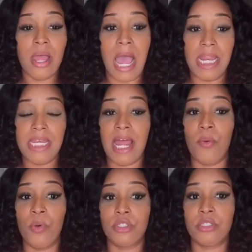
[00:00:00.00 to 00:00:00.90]
I did
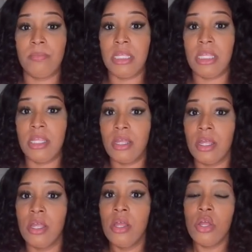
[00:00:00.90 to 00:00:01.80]
not want to be,
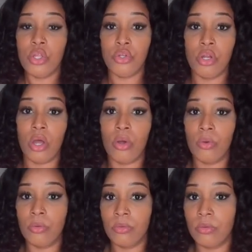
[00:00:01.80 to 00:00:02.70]
you
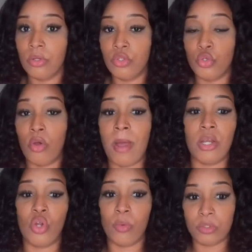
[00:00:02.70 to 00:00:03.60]
know, doing my
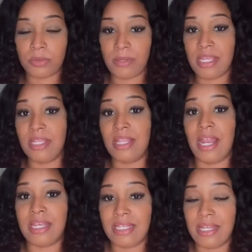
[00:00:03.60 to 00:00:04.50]
normal speed that
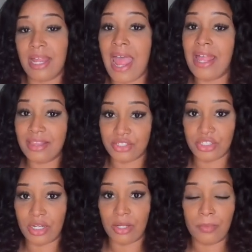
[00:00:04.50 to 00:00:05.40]
I did at the
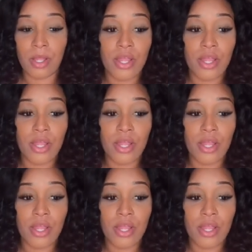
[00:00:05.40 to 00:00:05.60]
gym.